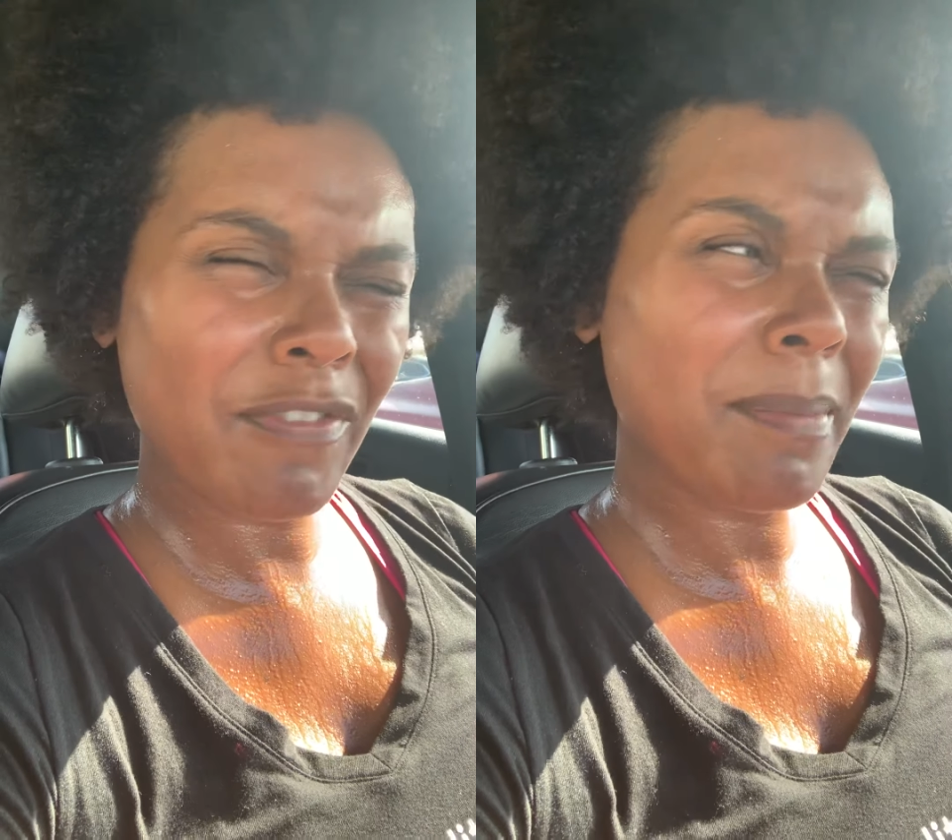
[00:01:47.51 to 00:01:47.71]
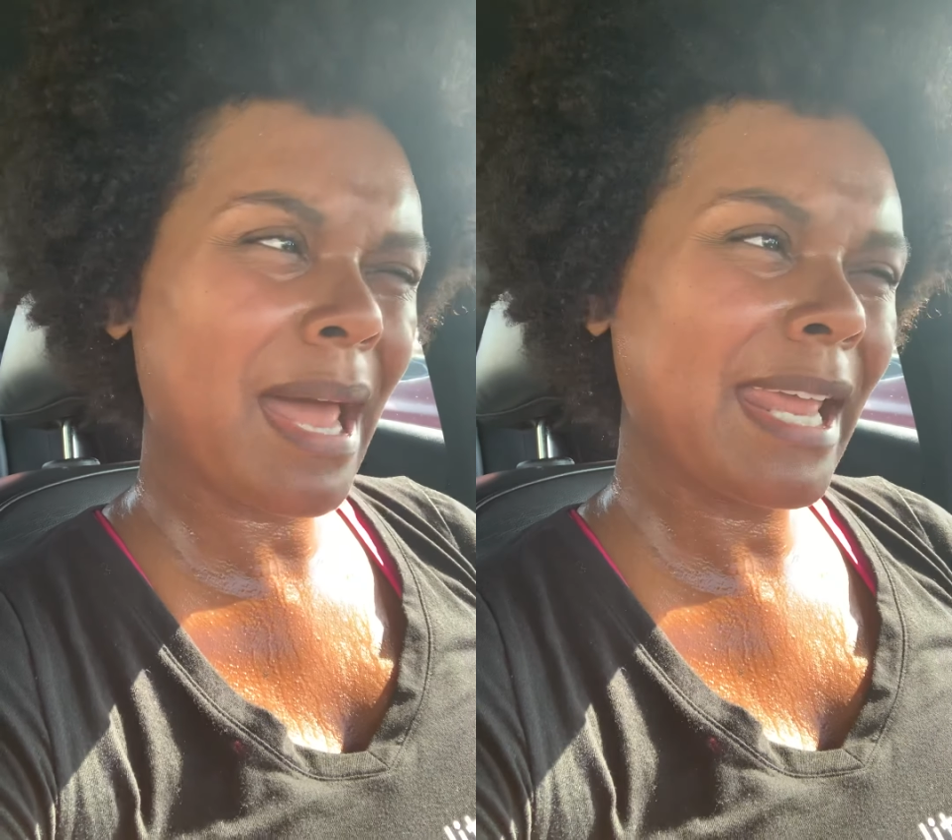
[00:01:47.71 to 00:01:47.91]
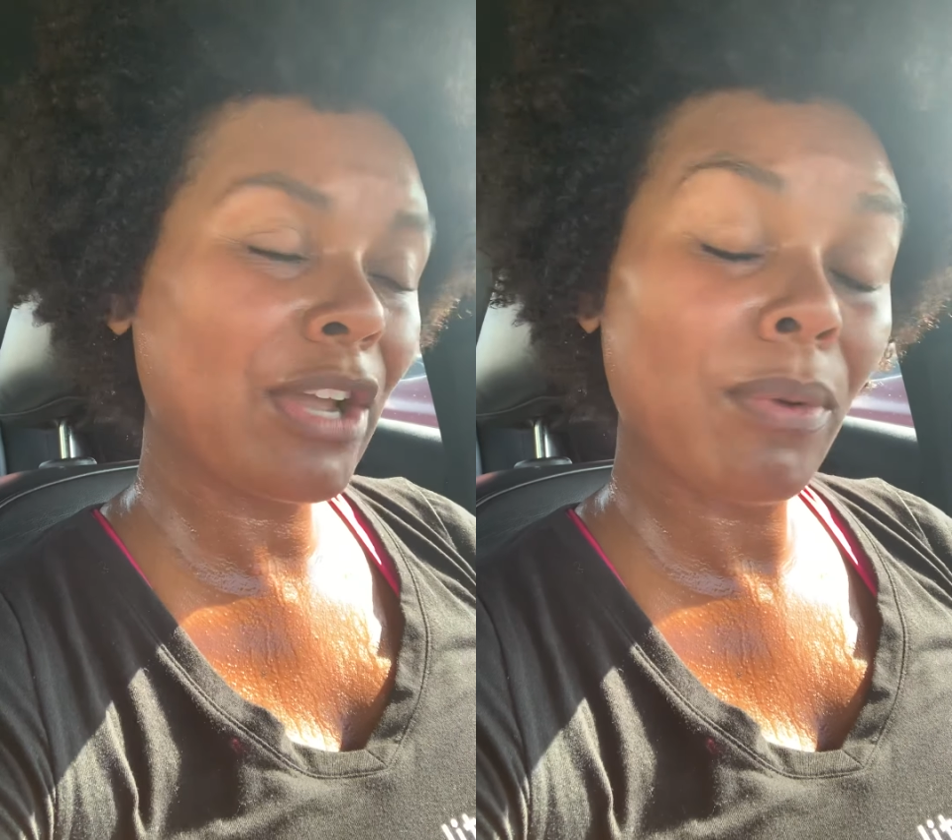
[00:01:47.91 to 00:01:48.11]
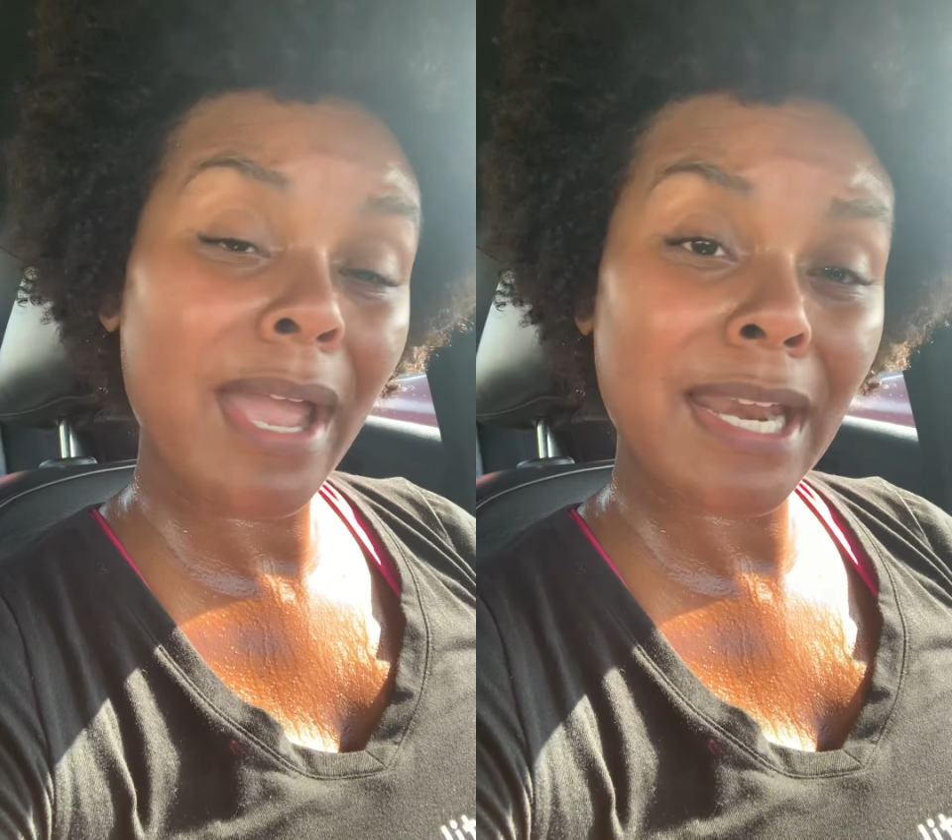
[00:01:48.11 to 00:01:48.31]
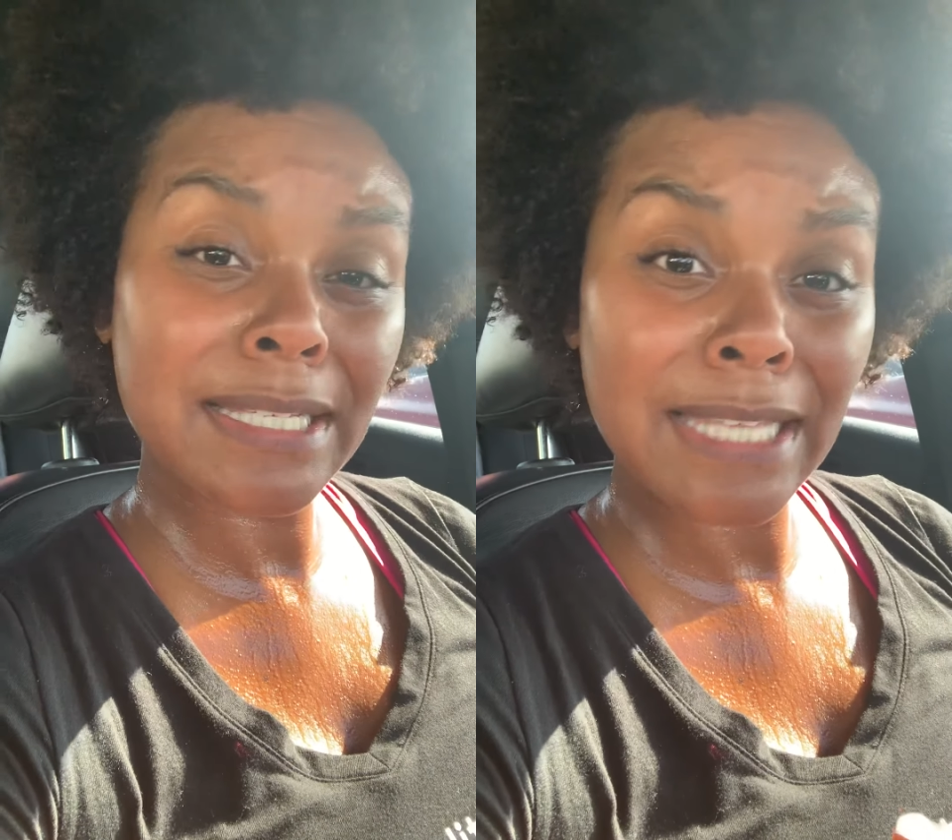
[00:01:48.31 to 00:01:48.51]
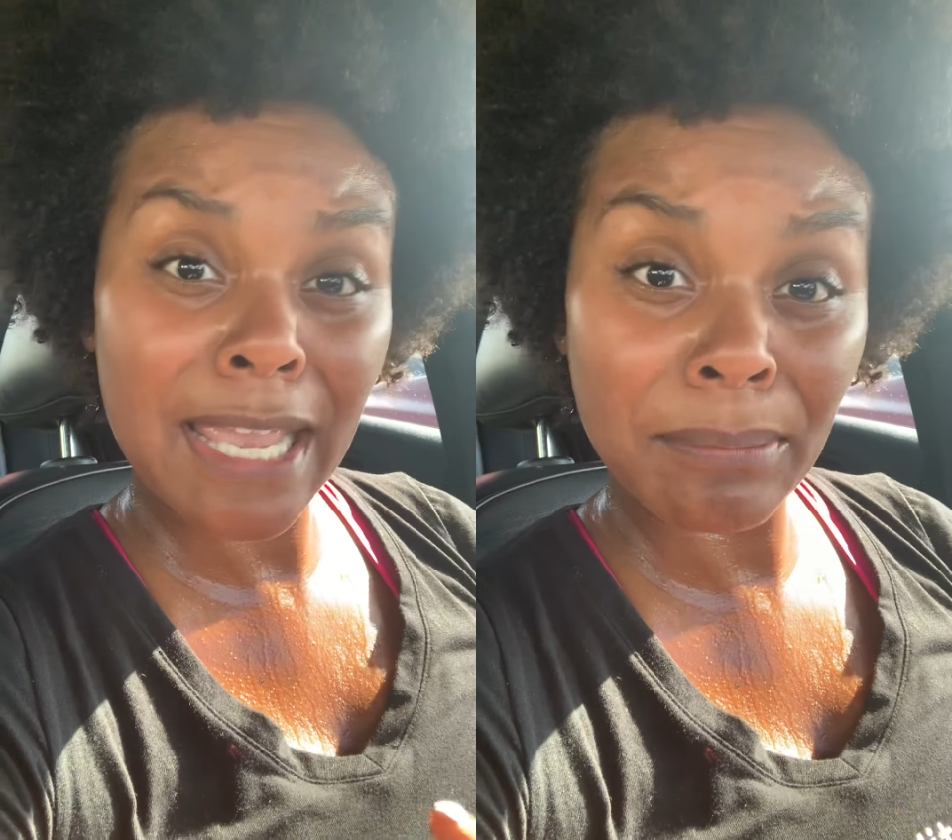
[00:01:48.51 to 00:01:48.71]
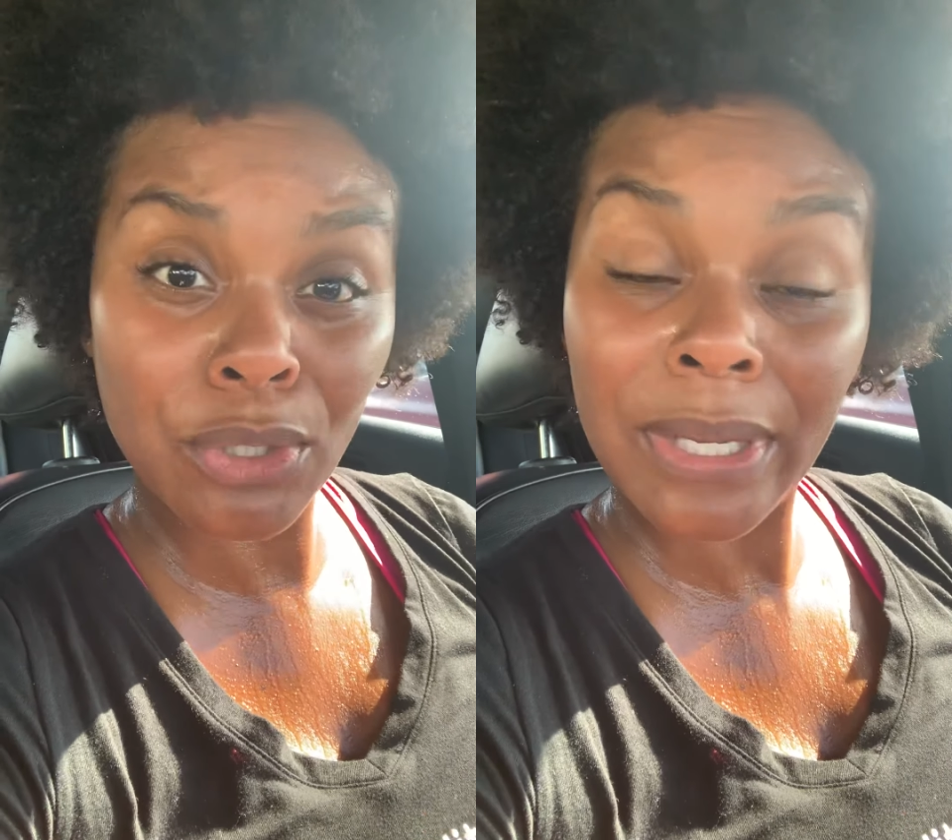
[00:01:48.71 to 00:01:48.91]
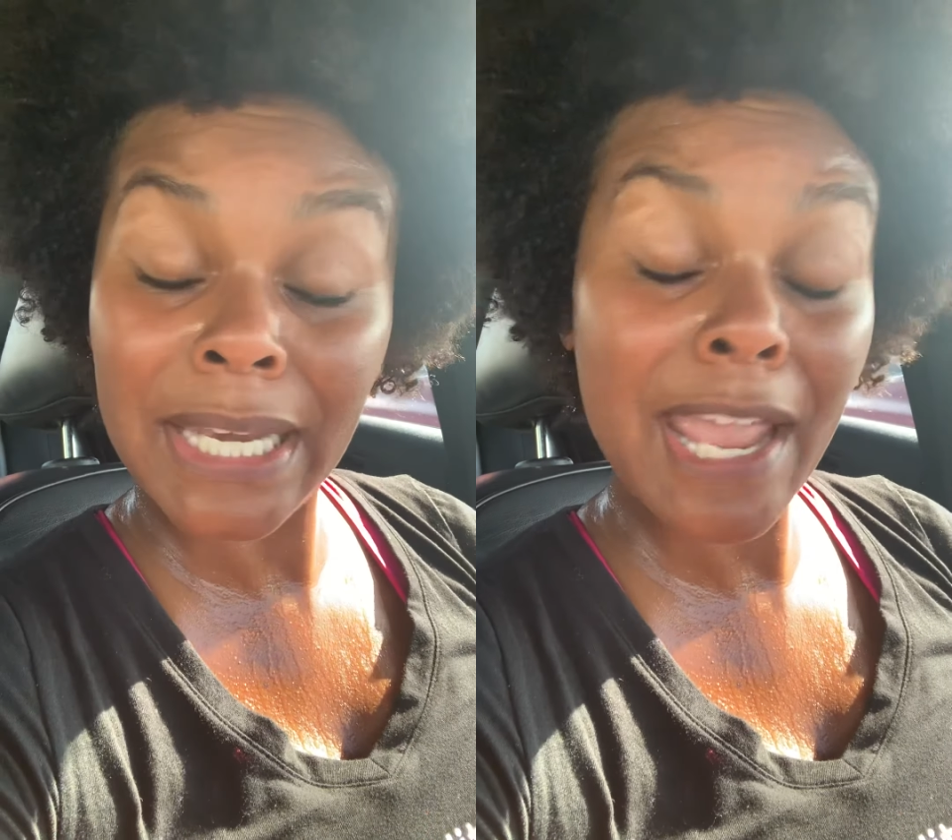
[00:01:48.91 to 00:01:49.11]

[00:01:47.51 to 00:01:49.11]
Everybody ain't going to have the same look,